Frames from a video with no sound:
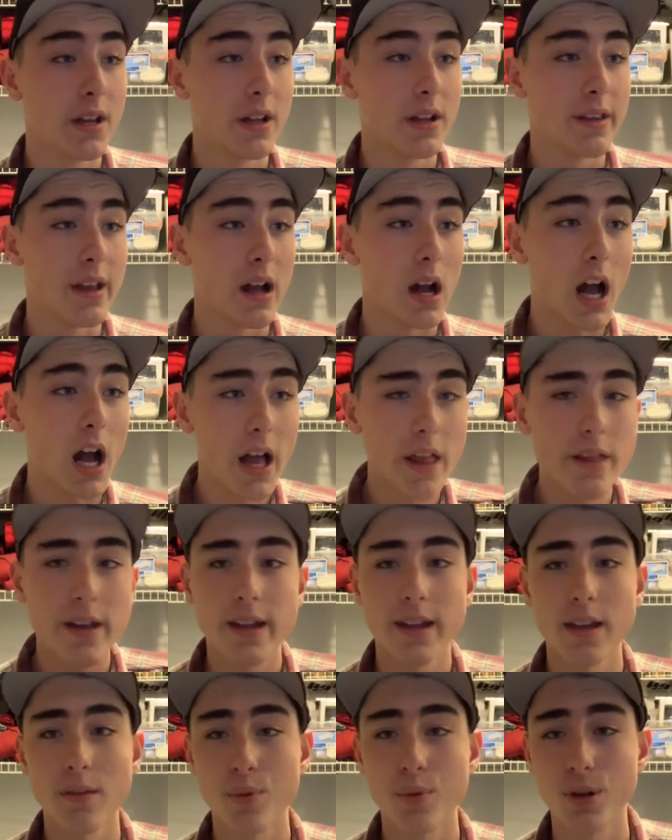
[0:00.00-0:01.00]
Now, I
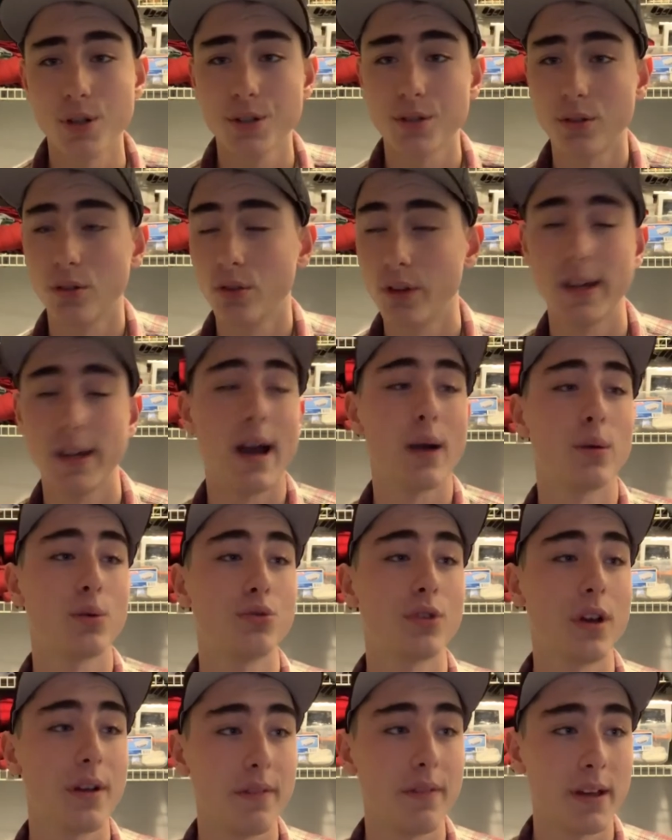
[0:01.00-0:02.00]
like it personally. I would
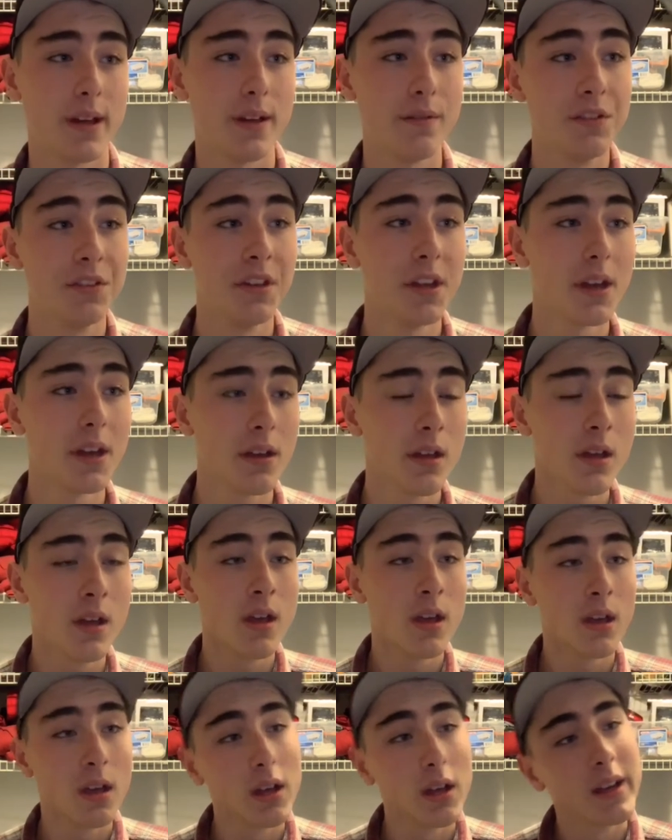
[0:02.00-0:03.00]
drive that every day.
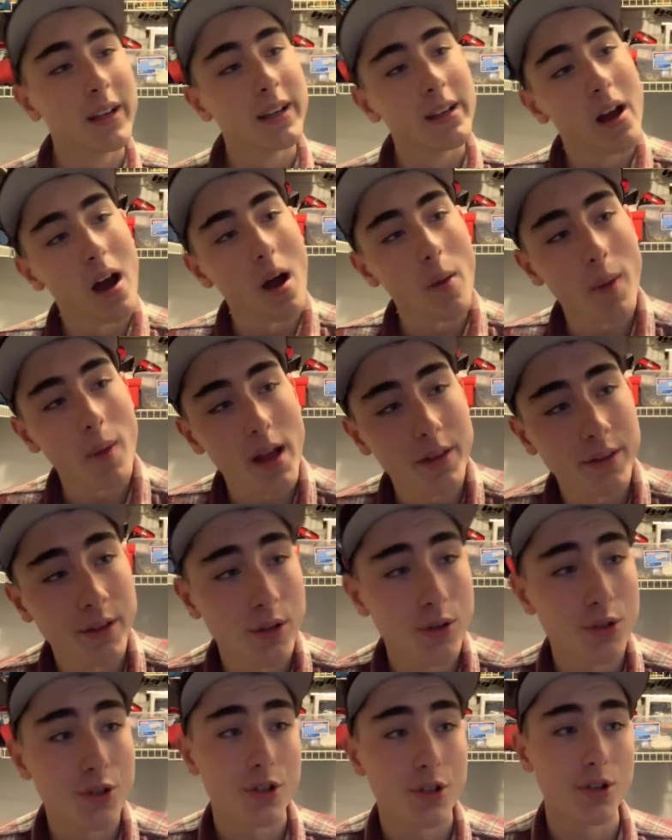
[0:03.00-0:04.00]
I'm not
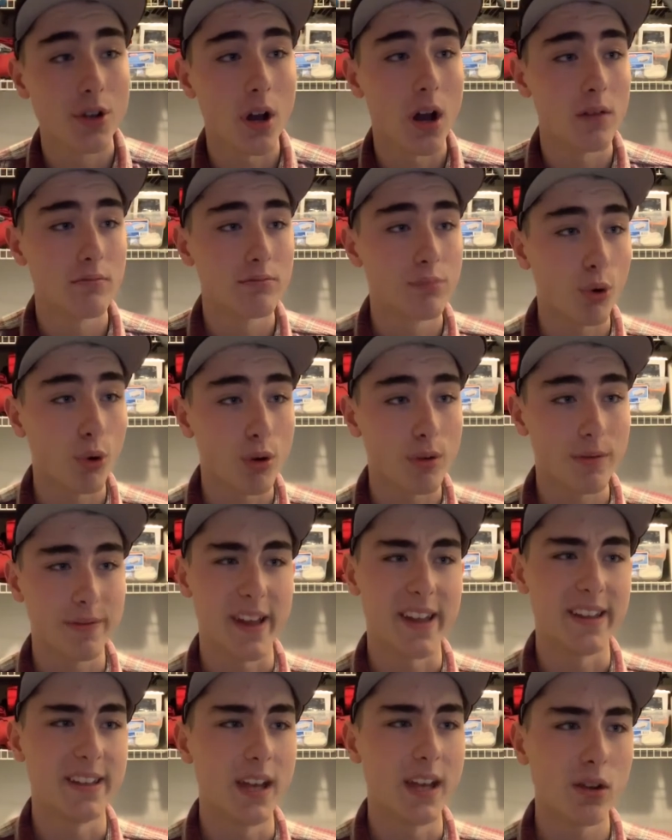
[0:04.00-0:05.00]
too on board with
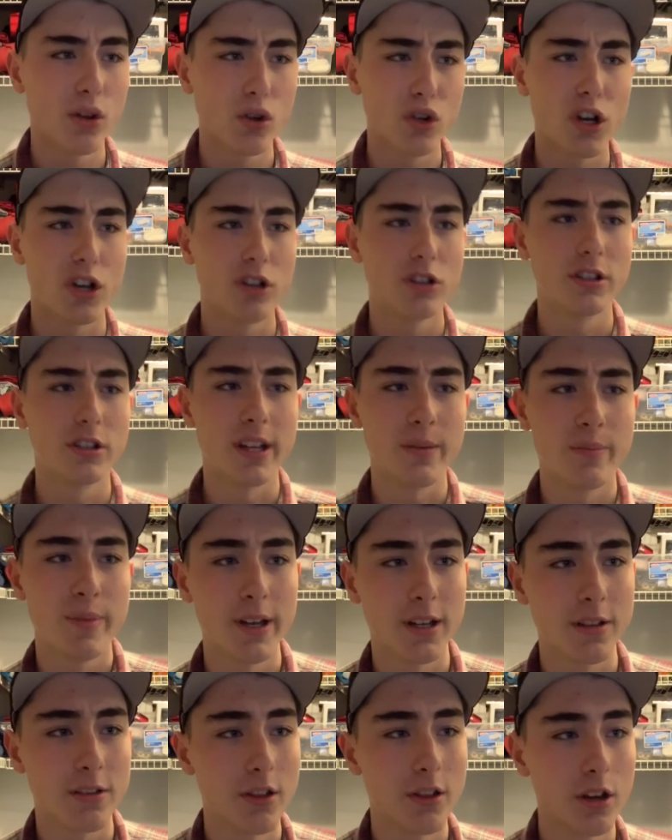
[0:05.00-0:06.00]
that yellow color they
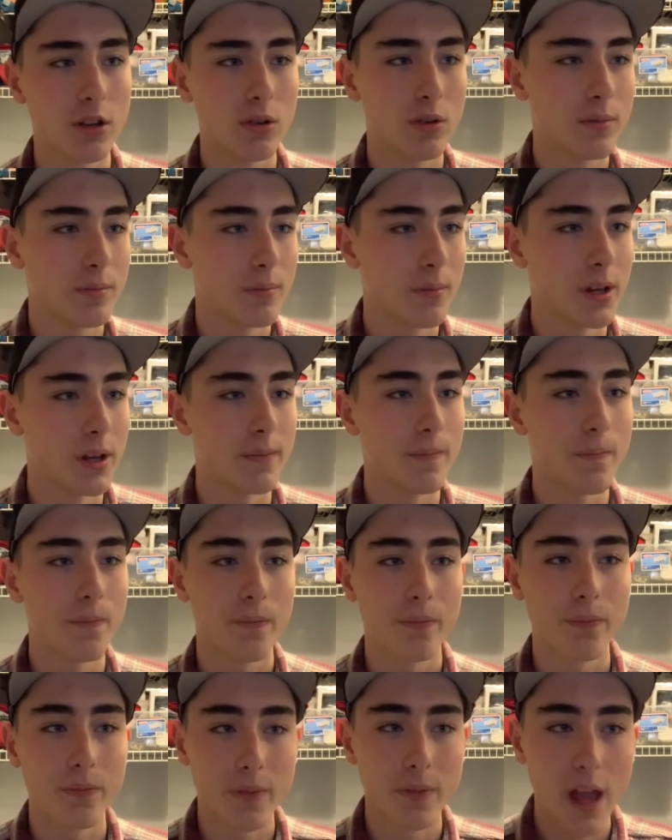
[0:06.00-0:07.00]
picked, though. But
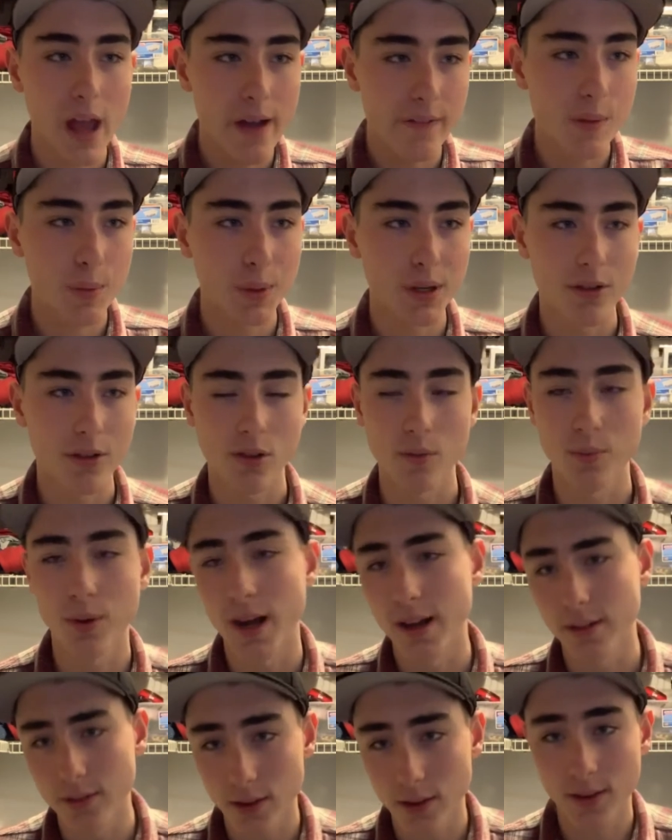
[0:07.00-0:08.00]
everybody's
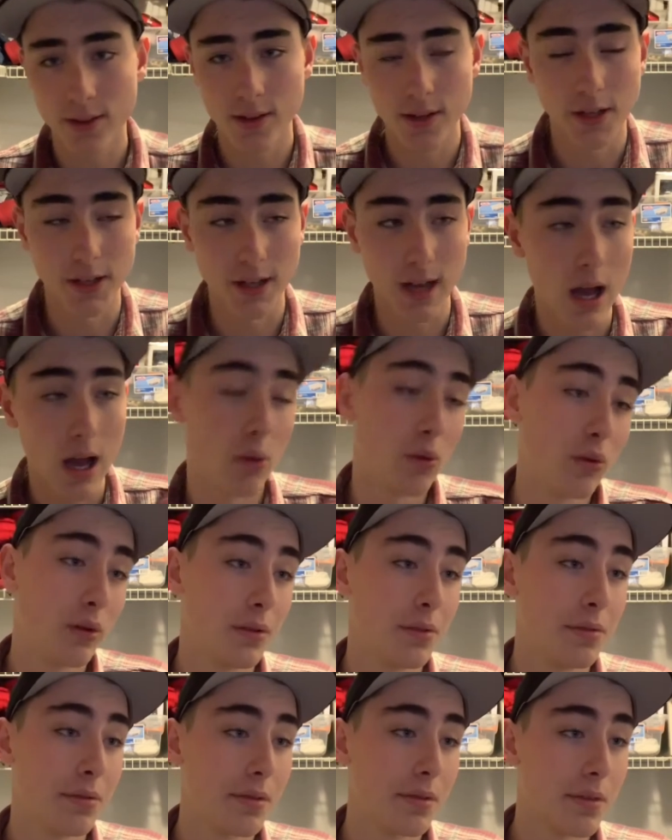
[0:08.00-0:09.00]
surprised to see it. I would...